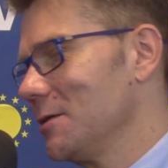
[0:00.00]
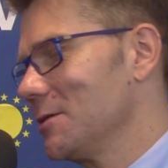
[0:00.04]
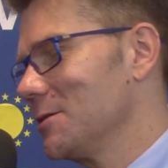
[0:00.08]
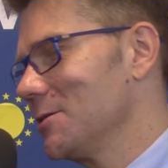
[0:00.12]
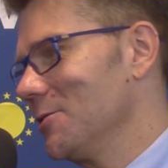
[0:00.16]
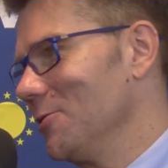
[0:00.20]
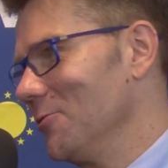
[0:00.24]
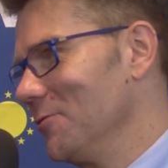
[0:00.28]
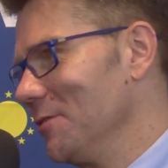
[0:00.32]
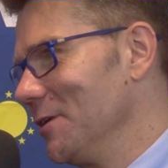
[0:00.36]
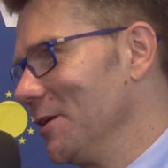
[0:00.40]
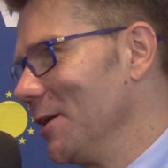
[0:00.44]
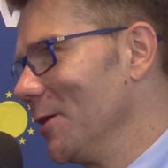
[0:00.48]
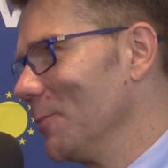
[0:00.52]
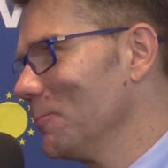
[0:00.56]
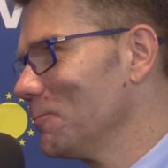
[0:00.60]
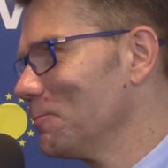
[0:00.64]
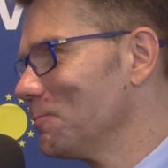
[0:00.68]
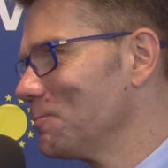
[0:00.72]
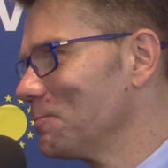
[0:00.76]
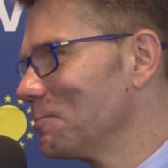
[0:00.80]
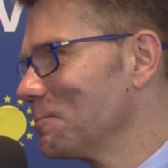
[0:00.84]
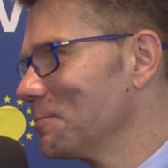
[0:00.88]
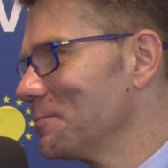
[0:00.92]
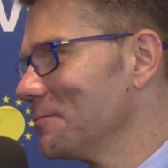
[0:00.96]
Slovenia?
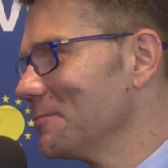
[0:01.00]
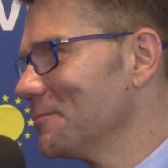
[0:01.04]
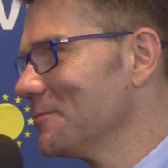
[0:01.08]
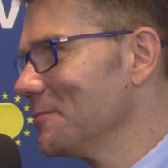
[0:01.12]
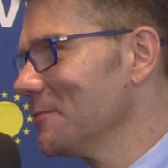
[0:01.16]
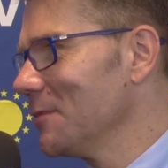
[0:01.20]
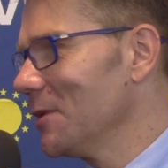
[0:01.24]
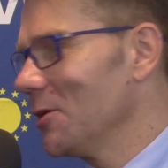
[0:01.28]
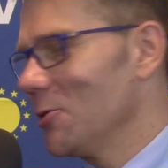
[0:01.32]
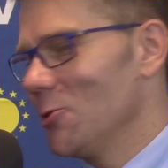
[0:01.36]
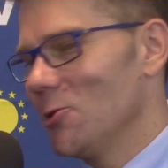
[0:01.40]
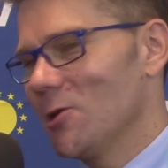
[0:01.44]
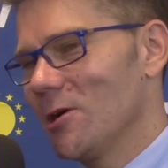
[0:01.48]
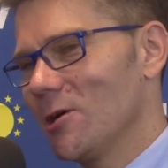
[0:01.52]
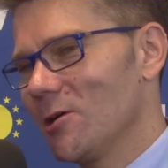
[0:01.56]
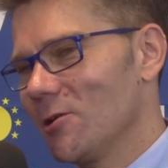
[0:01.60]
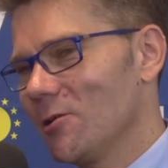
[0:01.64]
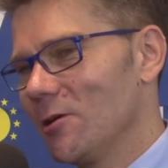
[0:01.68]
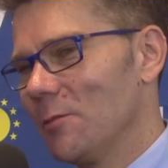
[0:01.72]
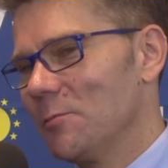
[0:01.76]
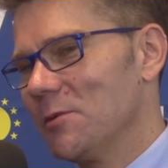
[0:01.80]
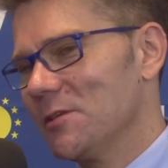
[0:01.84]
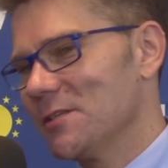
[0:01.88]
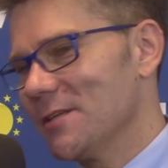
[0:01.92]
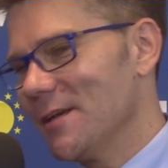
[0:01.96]
You
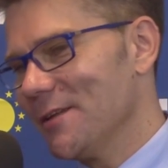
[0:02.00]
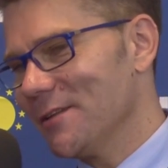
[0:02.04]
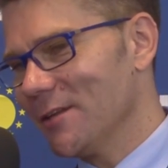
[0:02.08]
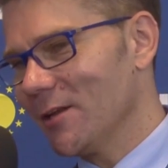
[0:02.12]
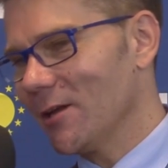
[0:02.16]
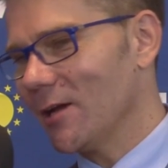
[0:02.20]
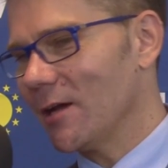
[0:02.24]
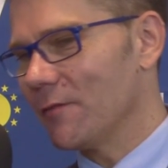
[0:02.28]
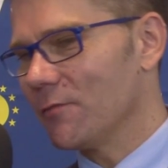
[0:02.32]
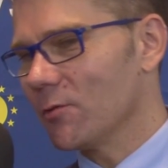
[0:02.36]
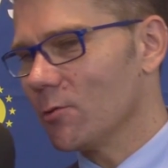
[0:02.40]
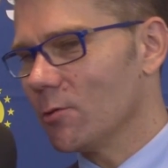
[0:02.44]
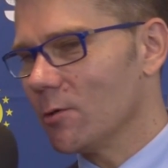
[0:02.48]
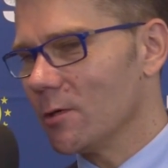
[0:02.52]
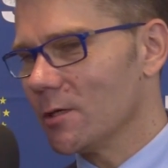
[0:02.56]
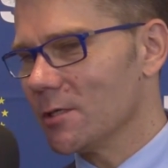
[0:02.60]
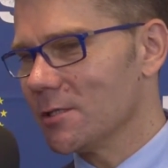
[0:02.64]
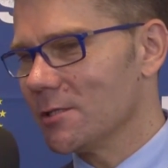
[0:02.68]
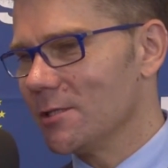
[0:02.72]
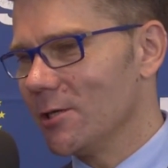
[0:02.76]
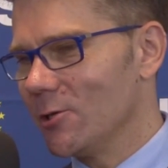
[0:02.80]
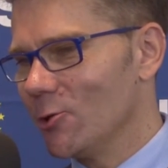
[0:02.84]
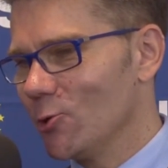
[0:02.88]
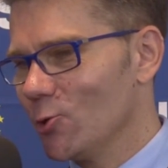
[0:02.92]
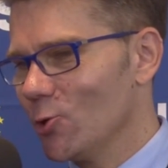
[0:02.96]
are representing, of
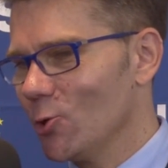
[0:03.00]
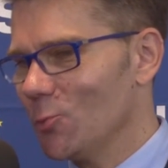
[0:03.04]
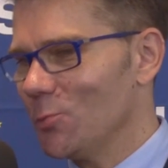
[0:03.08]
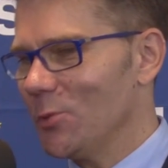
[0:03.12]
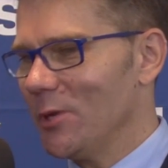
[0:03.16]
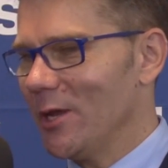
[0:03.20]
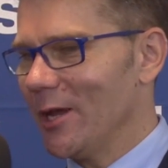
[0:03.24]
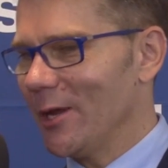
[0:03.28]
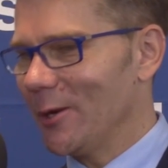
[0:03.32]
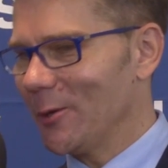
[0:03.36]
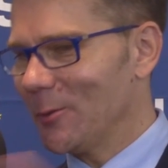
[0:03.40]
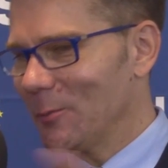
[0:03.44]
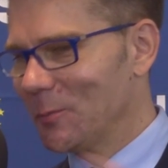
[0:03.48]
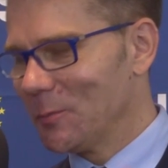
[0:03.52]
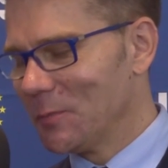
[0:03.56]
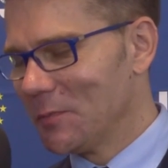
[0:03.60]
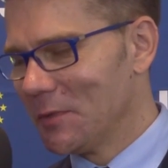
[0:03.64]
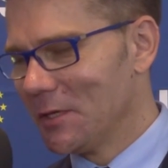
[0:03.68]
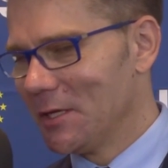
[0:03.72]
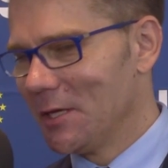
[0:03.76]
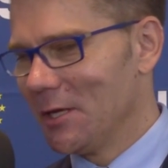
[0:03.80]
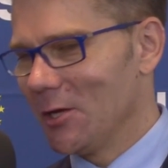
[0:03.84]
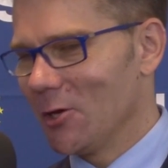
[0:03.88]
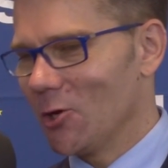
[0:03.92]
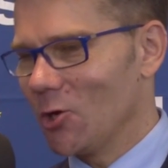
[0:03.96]
course, the European
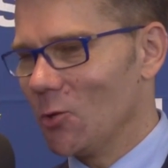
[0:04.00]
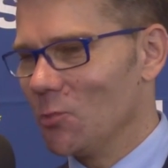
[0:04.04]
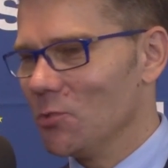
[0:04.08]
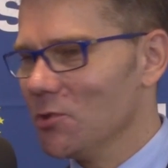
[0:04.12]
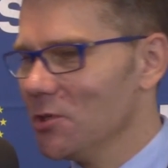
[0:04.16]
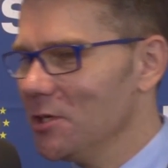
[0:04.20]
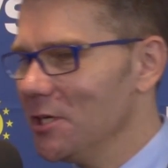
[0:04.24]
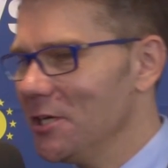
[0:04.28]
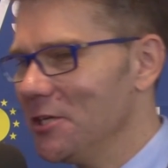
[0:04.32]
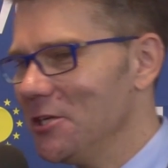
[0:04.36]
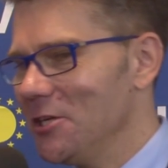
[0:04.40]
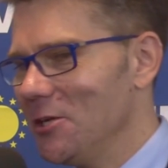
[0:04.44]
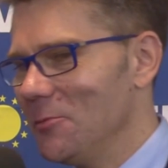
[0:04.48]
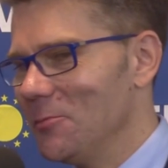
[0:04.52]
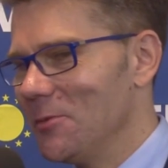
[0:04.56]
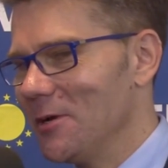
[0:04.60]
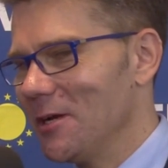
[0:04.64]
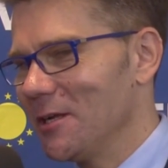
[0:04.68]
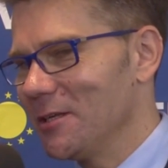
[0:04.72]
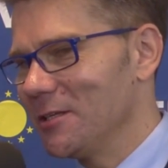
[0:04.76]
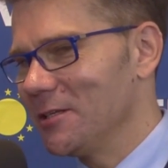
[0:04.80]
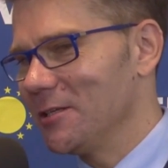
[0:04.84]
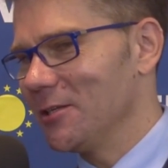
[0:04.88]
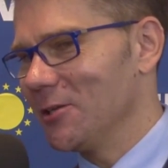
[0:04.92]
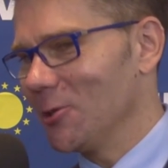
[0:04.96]
community,
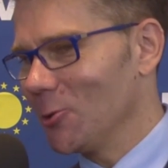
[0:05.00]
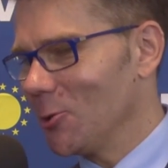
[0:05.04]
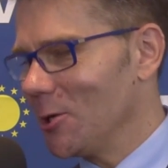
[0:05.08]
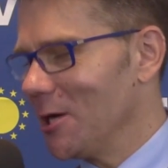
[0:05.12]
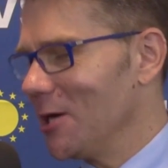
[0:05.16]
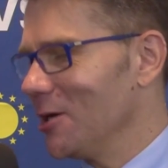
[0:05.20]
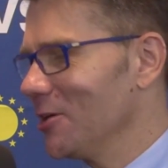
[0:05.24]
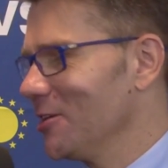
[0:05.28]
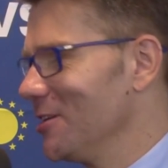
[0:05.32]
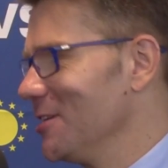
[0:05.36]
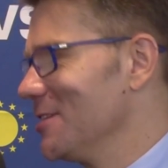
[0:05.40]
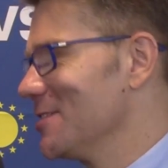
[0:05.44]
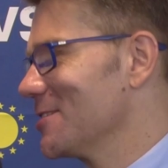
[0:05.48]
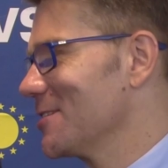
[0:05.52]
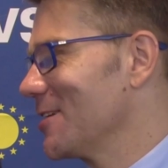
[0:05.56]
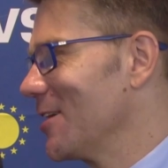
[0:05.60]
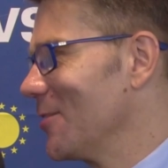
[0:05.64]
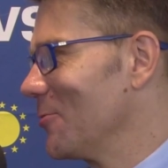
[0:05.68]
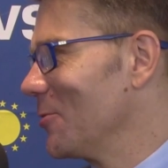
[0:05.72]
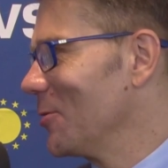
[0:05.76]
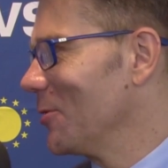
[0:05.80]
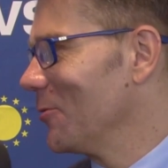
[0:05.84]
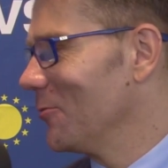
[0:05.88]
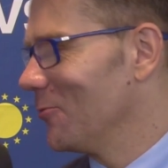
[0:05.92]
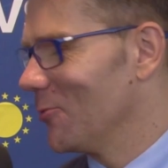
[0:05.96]
but your heart is
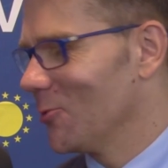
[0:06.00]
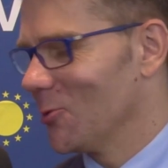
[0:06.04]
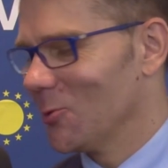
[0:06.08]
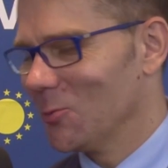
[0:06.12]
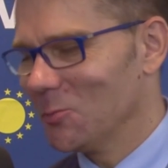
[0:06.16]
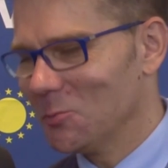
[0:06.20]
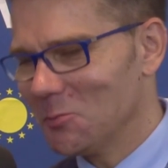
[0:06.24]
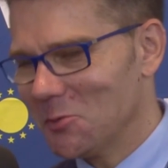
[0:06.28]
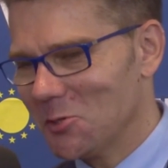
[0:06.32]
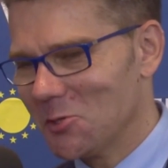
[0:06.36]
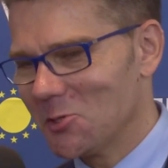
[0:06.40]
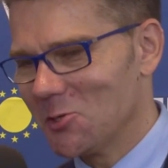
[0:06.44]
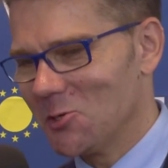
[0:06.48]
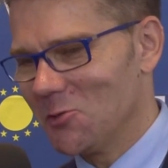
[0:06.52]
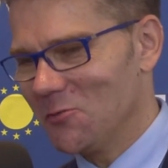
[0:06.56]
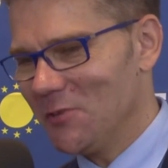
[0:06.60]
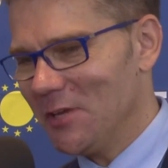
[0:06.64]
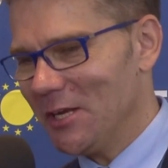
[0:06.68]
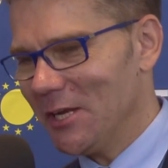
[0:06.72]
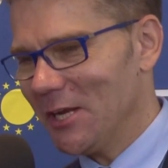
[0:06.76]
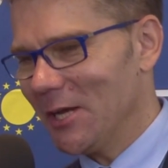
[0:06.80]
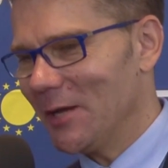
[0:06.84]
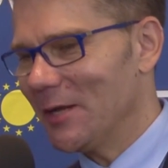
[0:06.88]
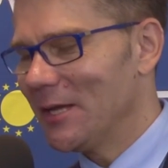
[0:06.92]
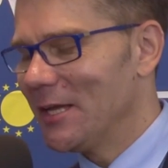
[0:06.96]
coming from
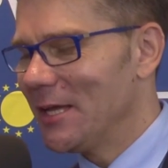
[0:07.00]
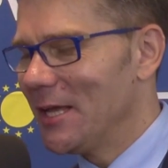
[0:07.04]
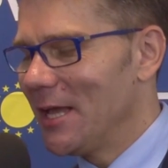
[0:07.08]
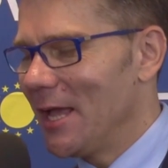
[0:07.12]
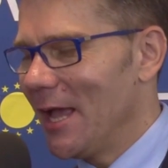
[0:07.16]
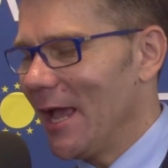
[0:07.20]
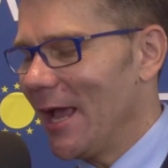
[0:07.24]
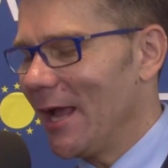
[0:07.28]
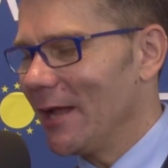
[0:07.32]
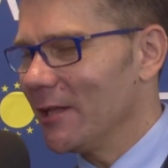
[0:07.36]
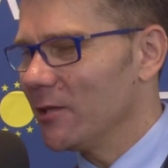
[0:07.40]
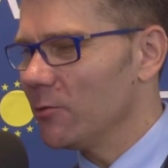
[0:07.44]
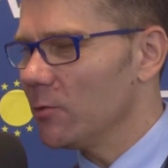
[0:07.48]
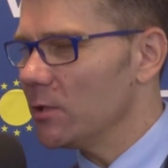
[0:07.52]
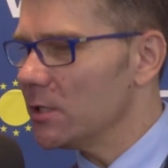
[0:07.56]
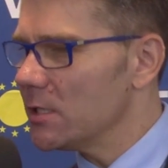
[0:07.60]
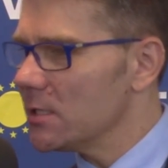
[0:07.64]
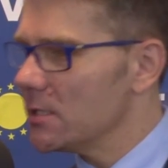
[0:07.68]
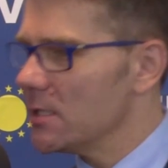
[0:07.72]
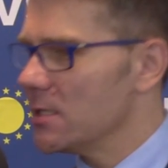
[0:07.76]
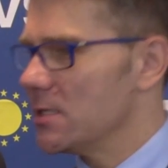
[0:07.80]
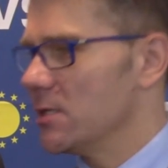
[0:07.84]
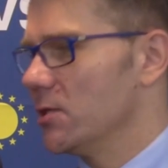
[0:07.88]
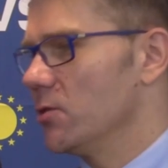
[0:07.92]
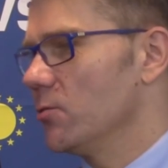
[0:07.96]
Slovenia. And what
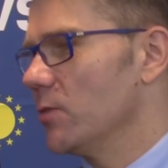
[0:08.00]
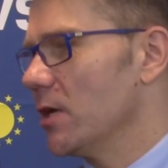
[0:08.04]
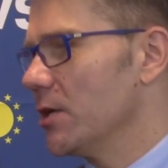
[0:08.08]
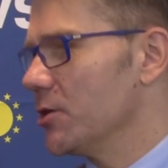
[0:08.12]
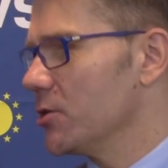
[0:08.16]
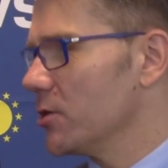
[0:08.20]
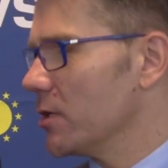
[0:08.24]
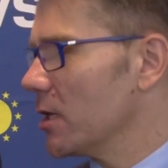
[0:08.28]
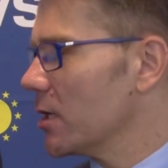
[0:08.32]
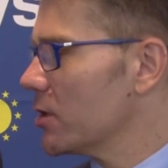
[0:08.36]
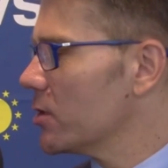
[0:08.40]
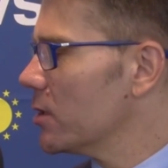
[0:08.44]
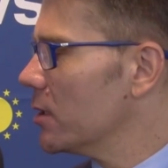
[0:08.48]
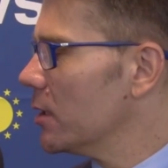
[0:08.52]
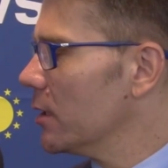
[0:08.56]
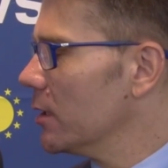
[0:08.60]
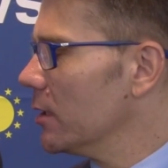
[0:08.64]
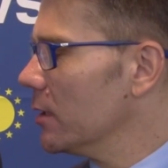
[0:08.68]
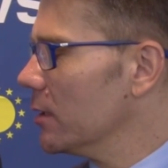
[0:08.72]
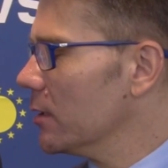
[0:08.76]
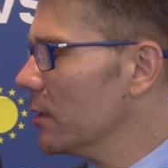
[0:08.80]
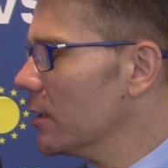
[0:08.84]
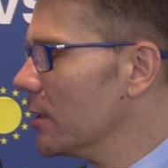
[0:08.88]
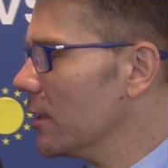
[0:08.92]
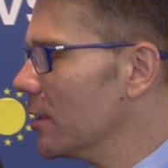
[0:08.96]
is the situation
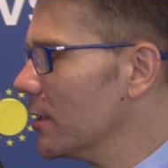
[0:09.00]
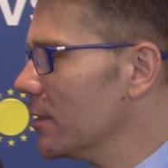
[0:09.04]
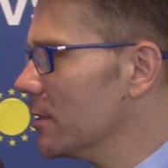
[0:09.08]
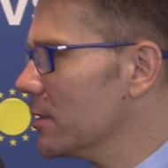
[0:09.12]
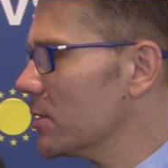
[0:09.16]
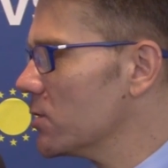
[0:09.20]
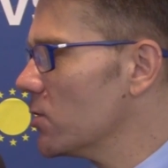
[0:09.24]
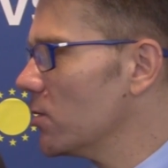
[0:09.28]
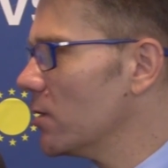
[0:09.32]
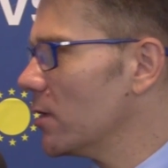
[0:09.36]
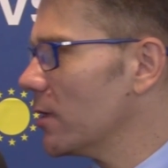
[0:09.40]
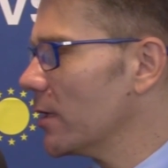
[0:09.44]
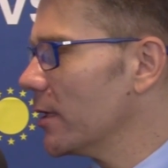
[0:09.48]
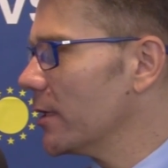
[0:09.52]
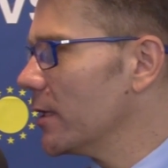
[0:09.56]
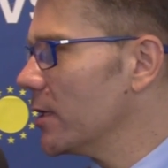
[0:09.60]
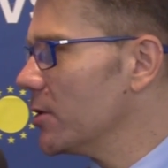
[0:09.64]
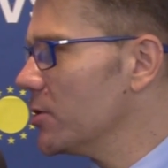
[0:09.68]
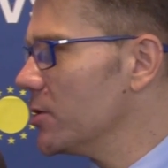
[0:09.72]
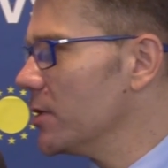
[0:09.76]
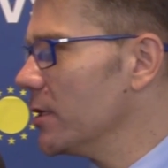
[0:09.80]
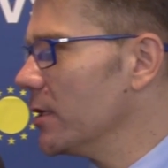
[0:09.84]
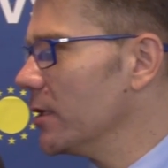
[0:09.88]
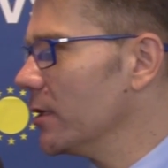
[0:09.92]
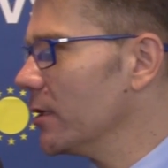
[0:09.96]
actually in uh, in solar
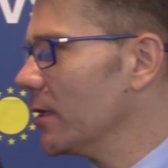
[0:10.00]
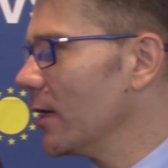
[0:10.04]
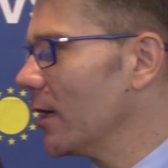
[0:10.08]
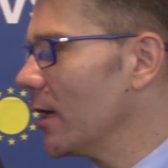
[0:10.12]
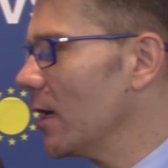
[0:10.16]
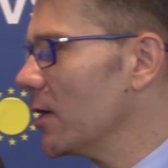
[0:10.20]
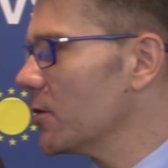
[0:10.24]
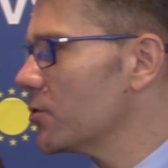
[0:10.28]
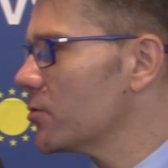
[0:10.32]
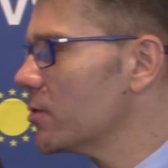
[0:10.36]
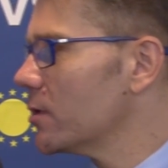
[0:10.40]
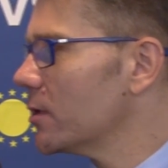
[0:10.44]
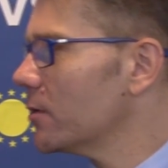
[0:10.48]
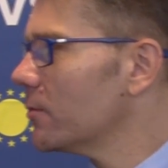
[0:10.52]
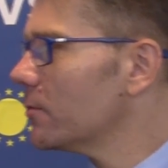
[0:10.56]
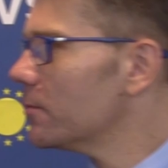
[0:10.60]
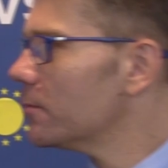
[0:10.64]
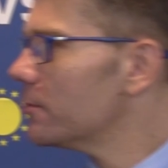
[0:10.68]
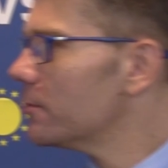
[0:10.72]
energy in the country?